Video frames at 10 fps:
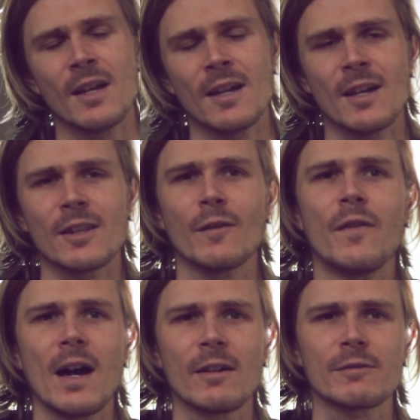the
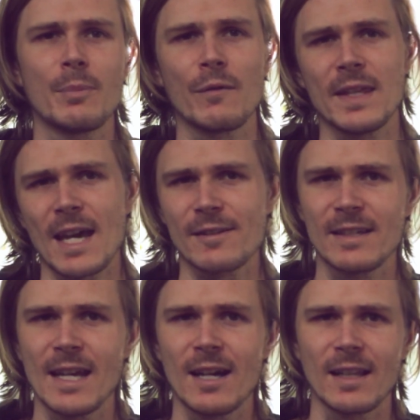files, both the
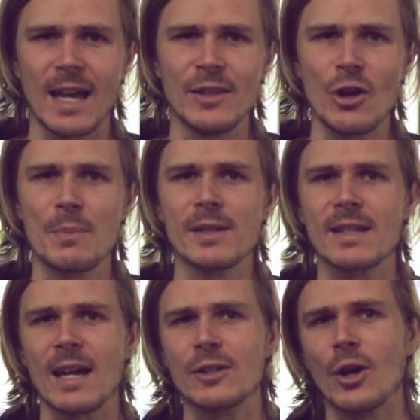STL and the
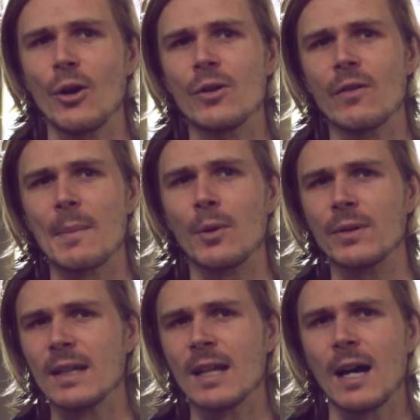OpenSCAD code, are up on
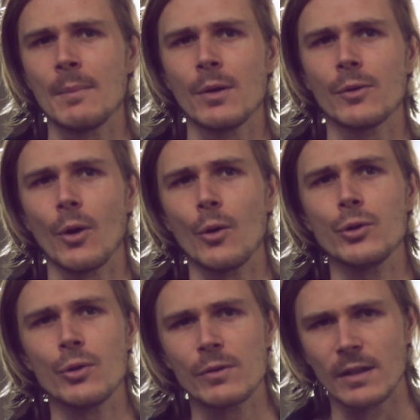GitHub, though
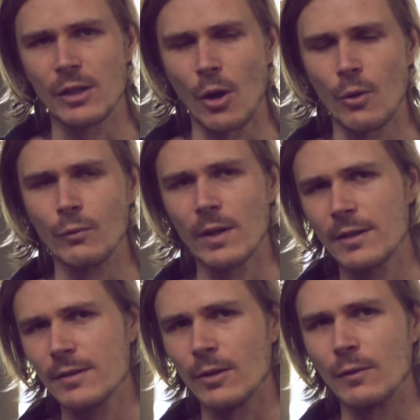use at your own
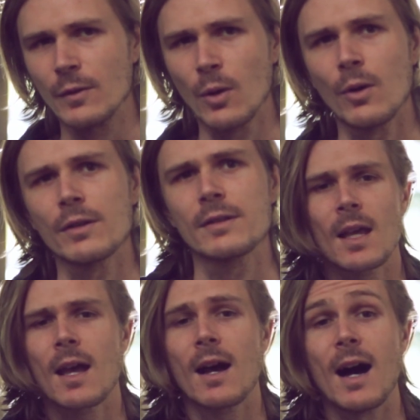risk, of course.